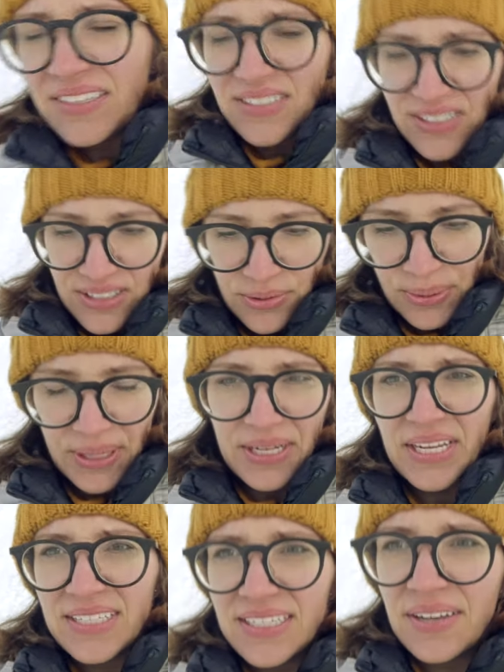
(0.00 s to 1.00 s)
Easiest way to
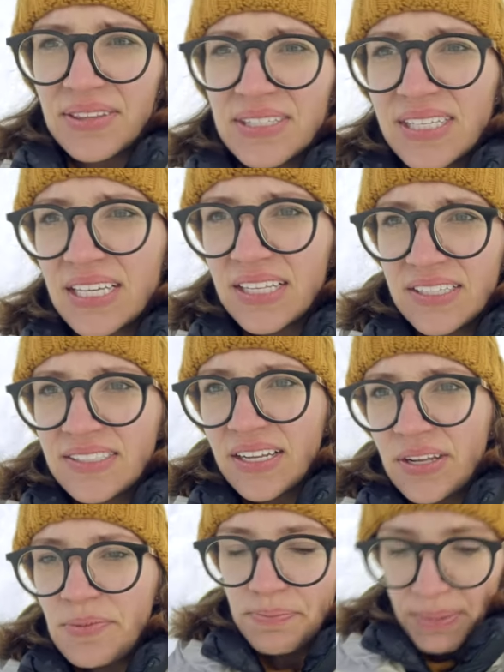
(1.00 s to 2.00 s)
get down this hill is
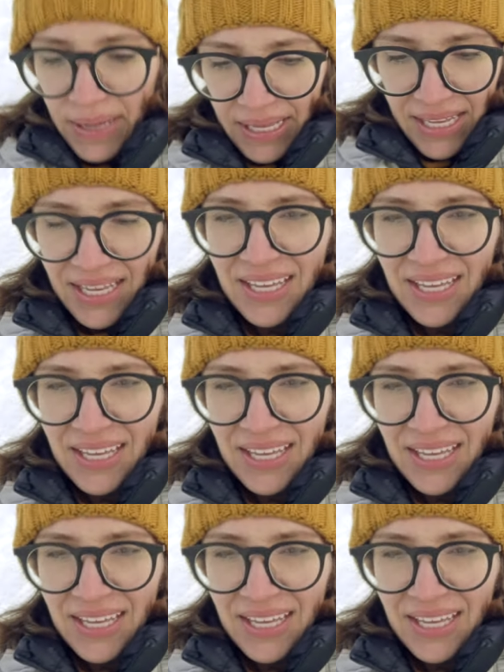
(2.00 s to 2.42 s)
on your butt.